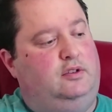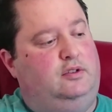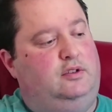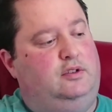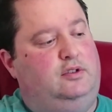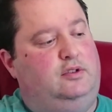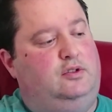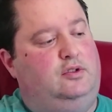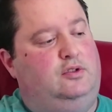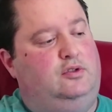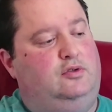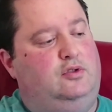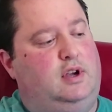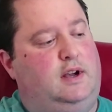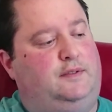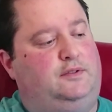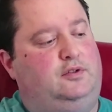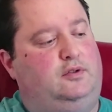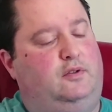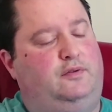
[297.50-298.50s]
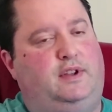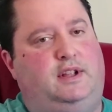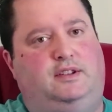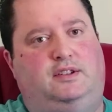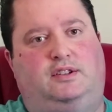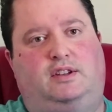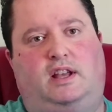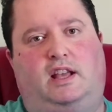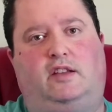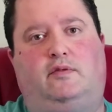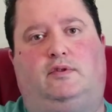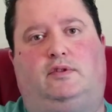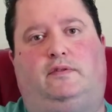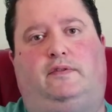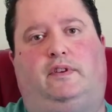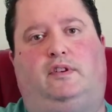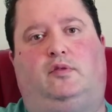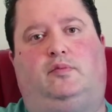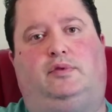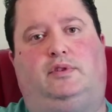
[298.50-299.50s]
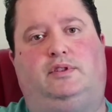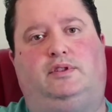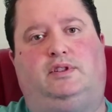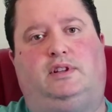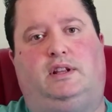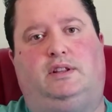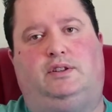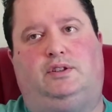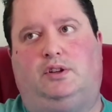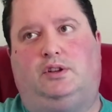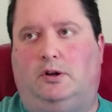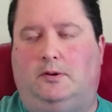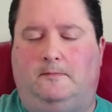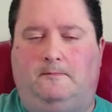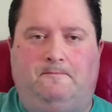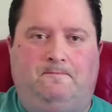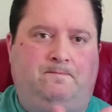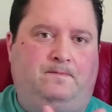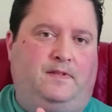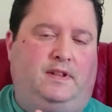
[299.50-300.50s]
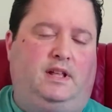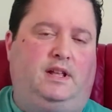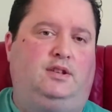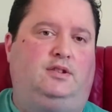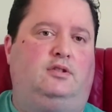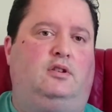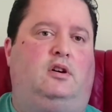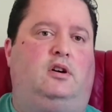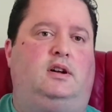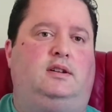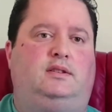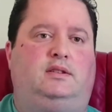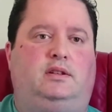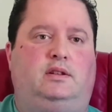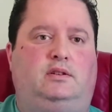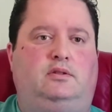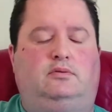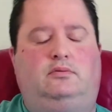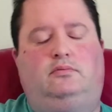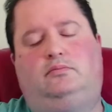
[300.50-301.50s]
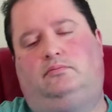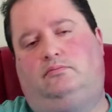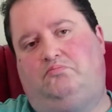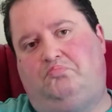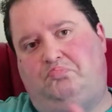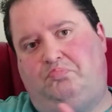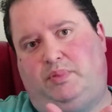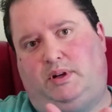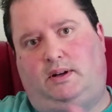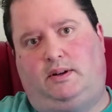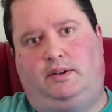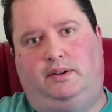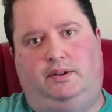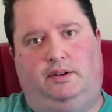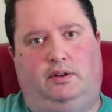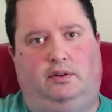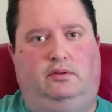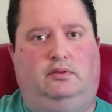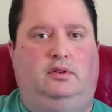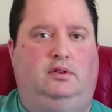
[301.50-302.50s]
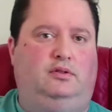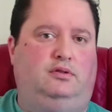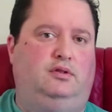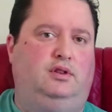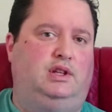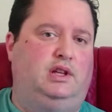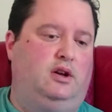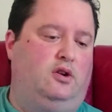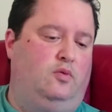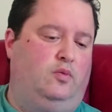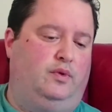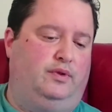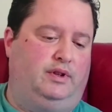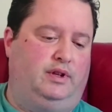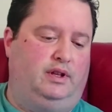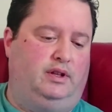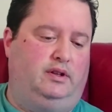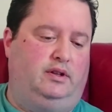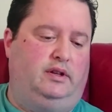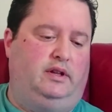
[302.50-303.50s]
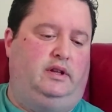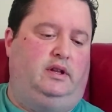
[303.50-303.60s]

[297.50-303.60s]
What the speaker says: you have to authenticate with the fingerprint sensor. It's not ideal, but you know, you get on with it.